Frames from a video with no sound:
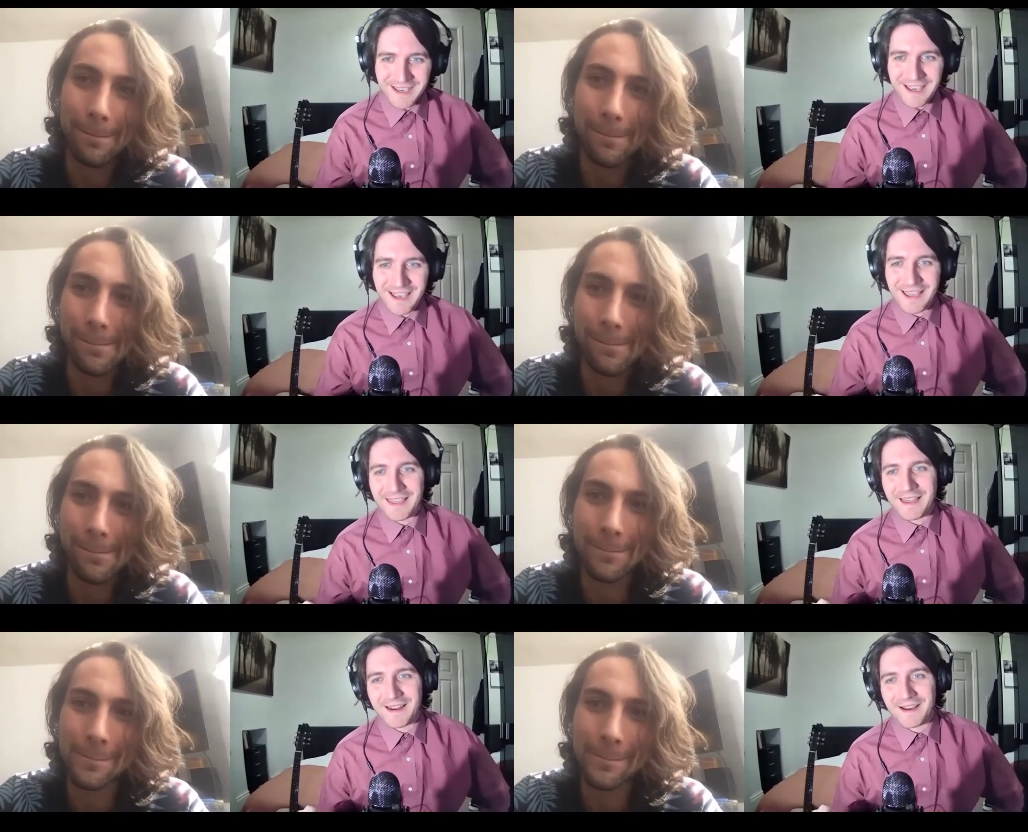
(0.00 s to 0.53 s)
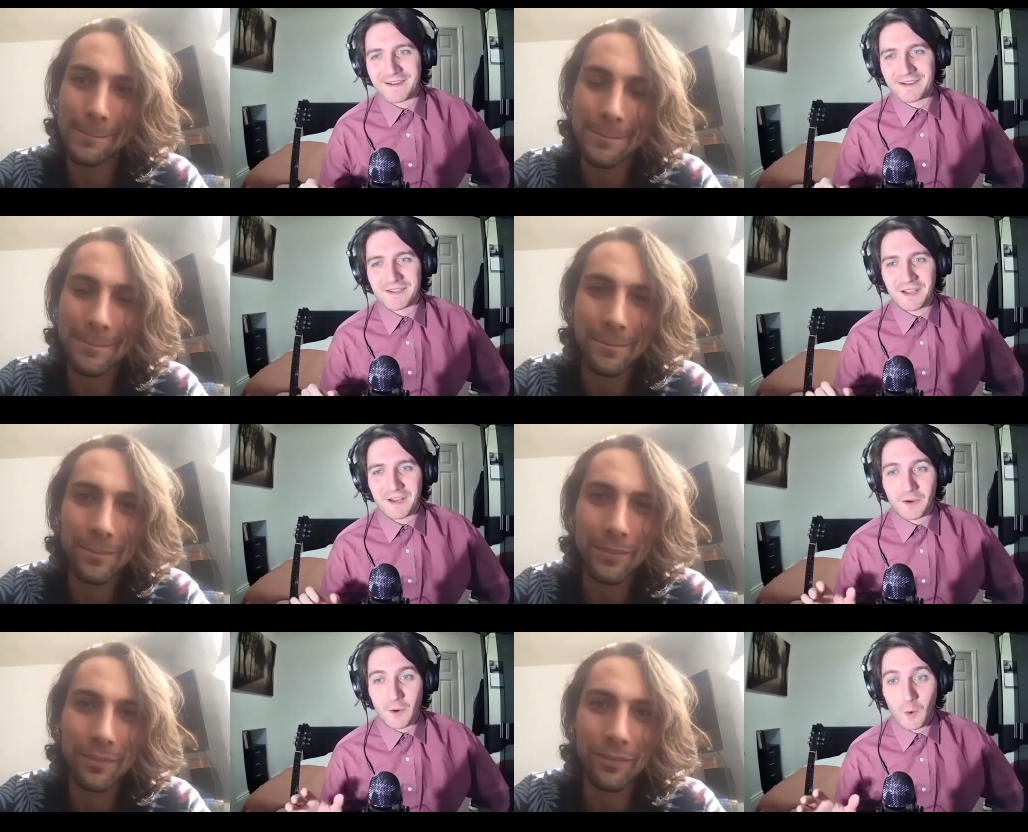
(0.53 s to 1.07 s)
Speaker 1: And then I was
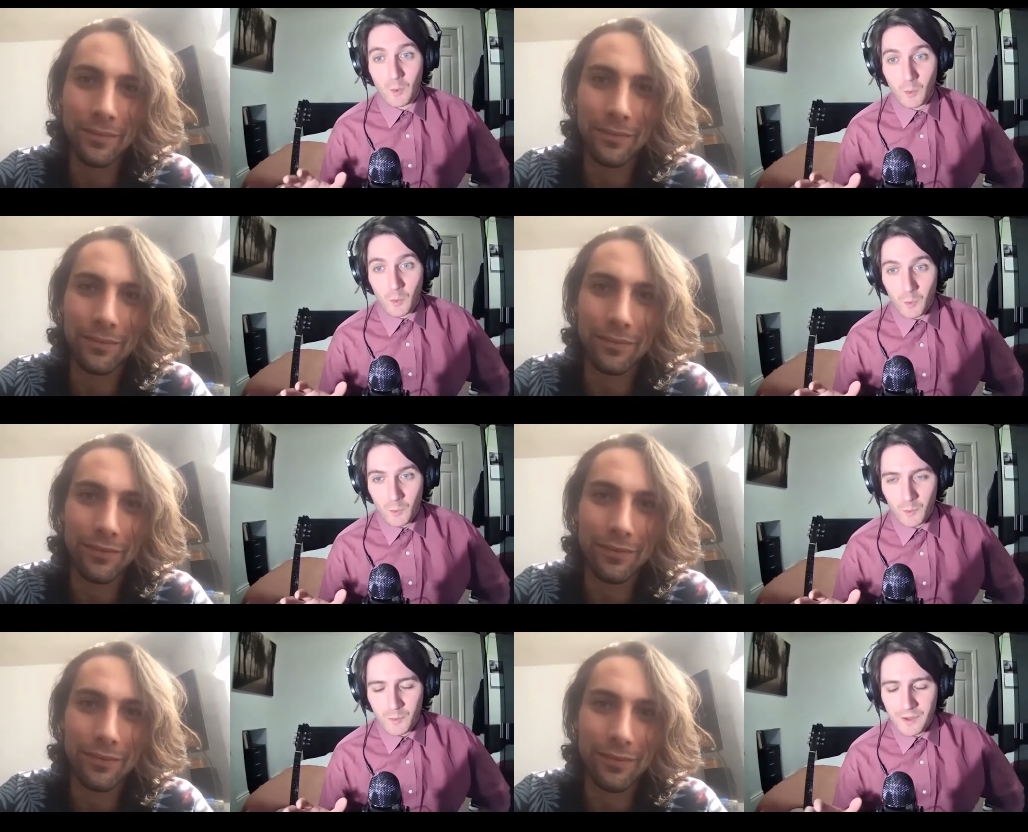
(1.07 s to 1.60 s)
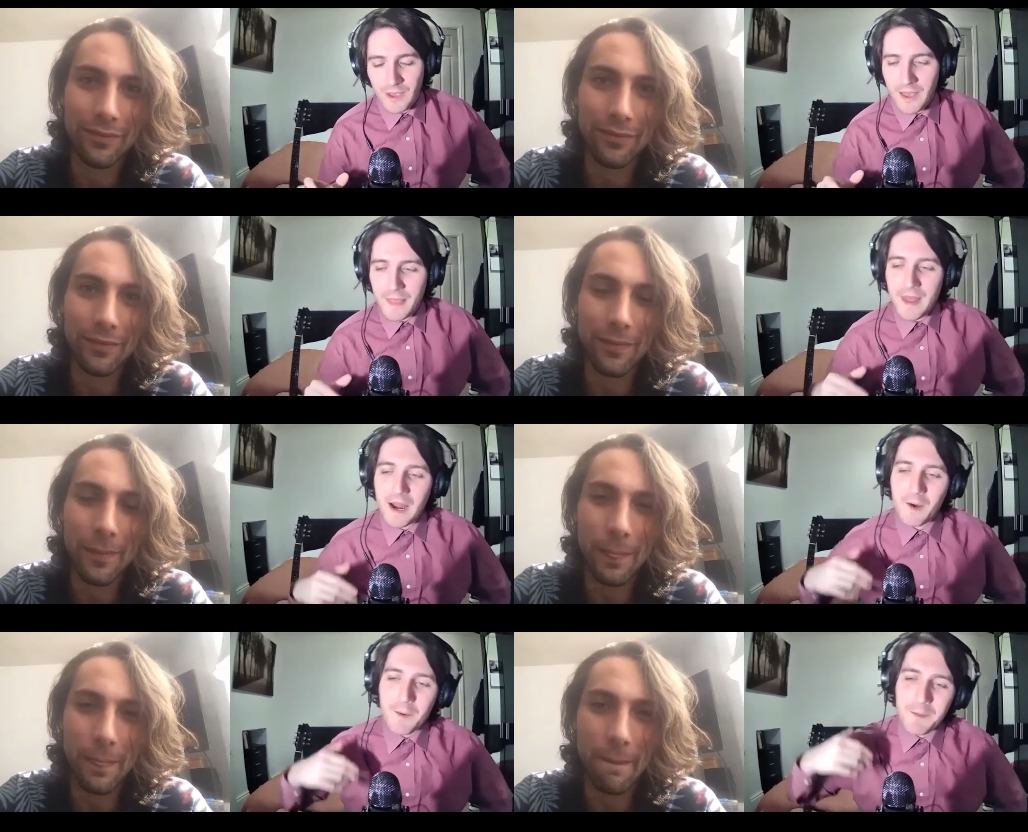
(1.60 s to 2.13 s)
like, oh. And
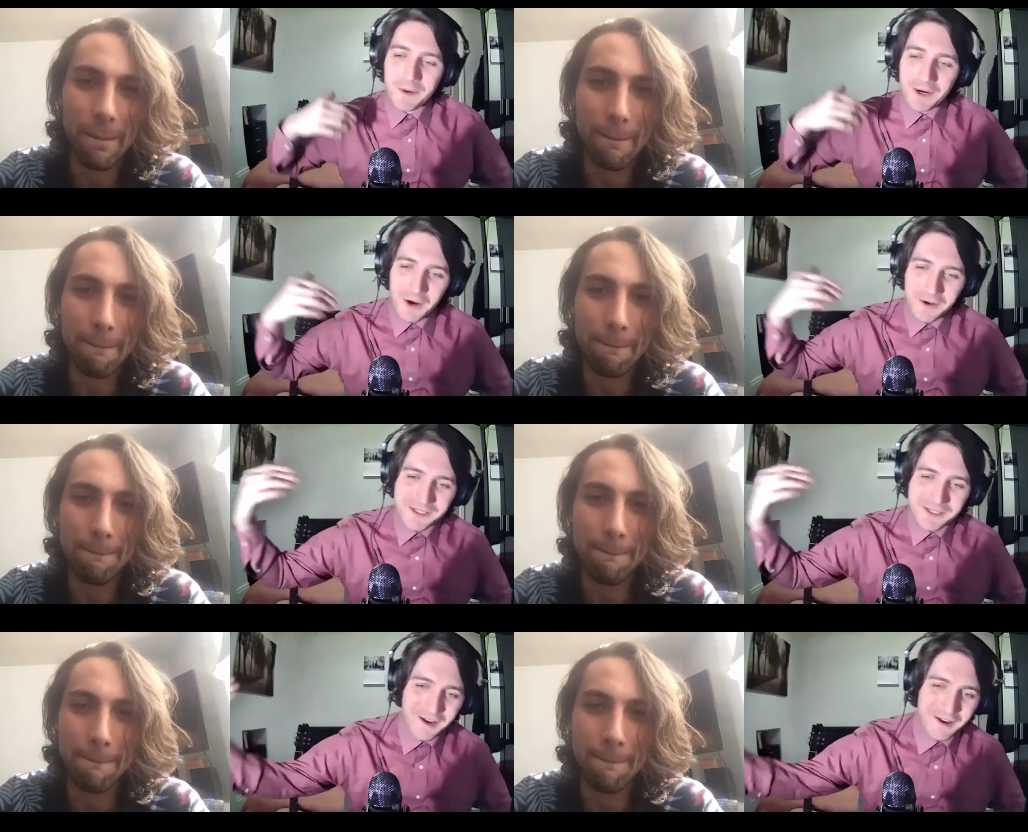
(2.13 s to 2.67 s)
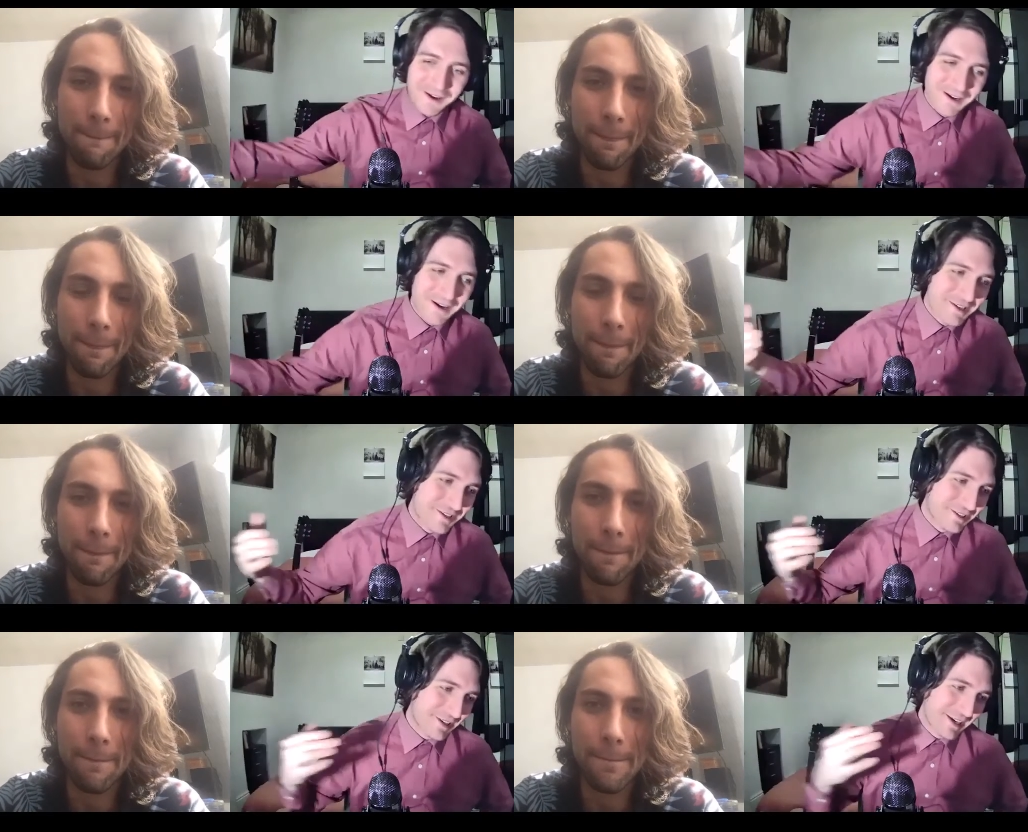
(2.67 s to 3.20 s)
then I remember going to her
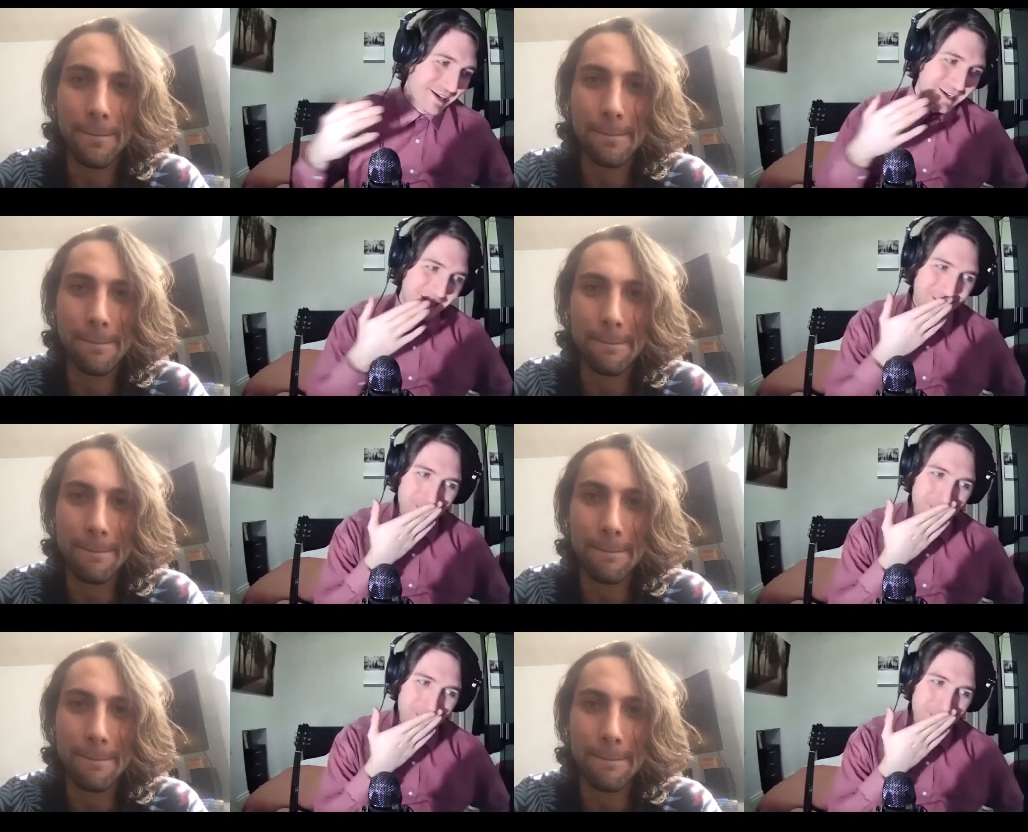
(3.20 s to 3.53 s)
country